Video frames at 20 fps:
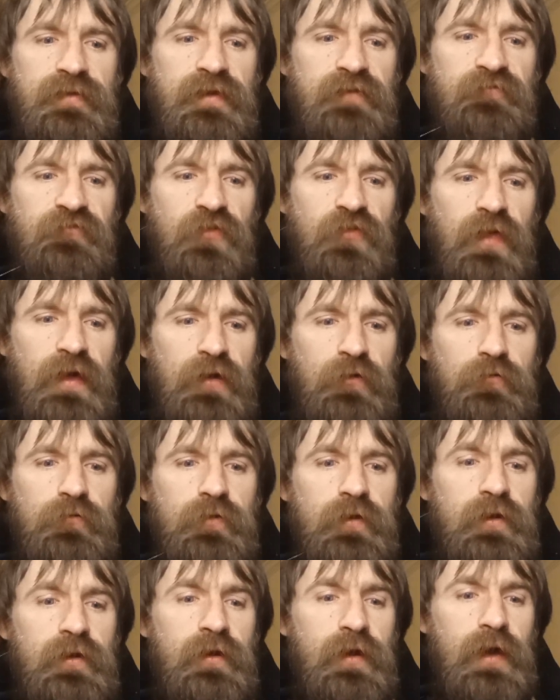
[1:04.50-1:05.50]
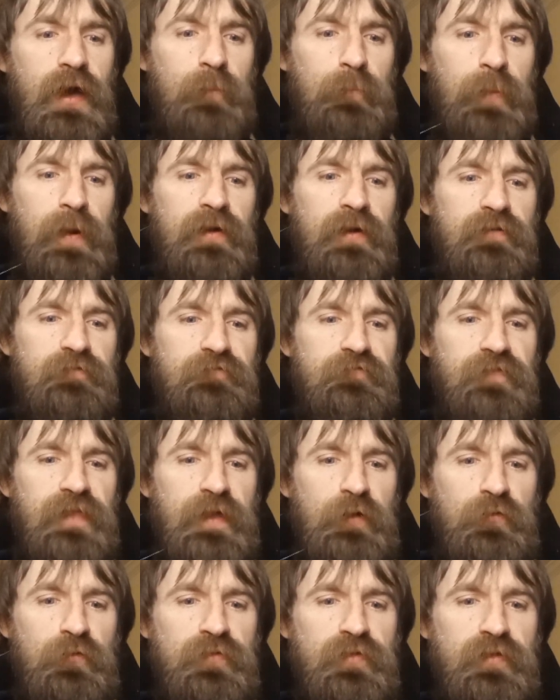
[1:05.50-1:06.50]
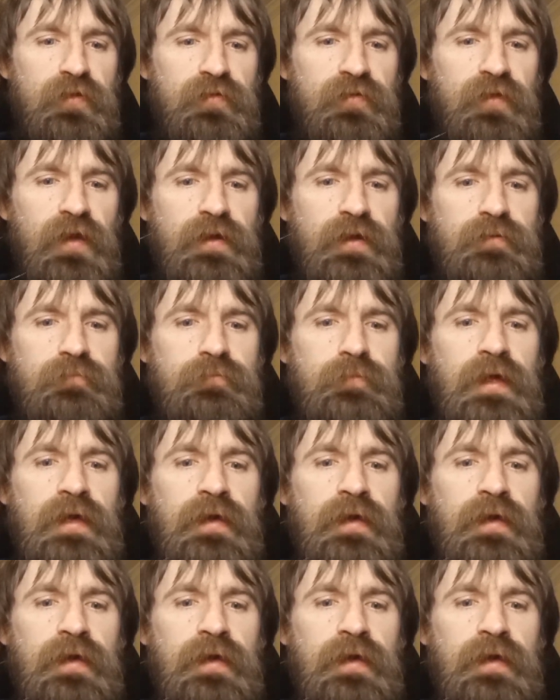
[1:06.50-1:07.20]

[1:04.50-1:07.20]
sea of cloud. Above, there was the sun,